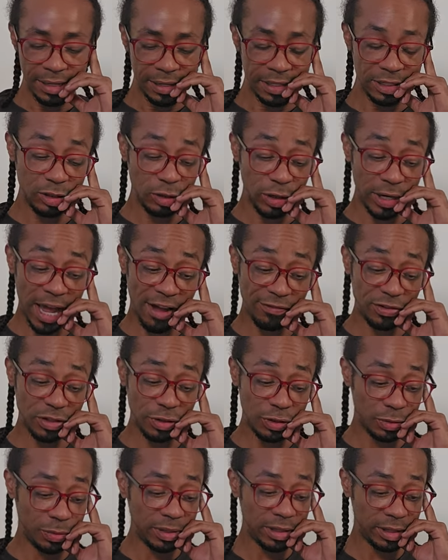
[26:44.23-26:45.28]
this could have to
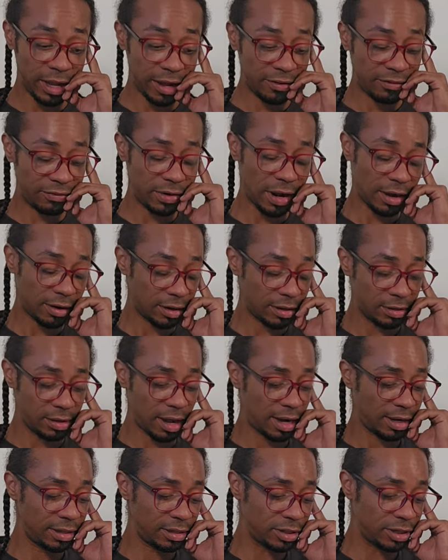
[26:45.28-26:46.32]
do with love, not gonna
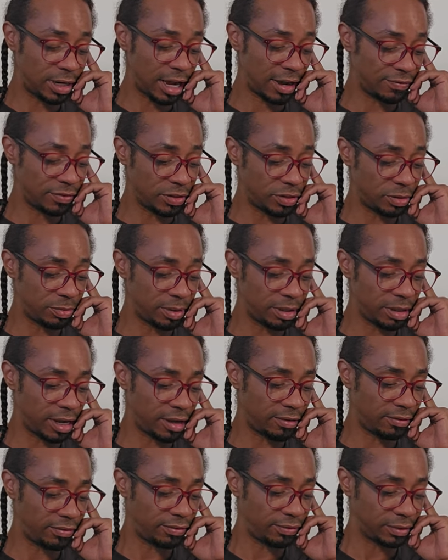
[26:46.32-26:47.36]
lie. Could have to do with
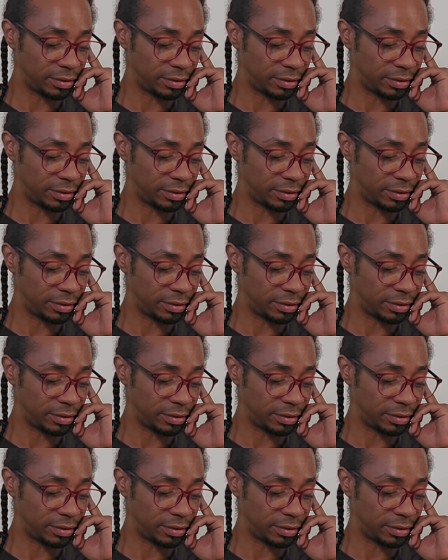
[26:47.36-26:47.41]
love.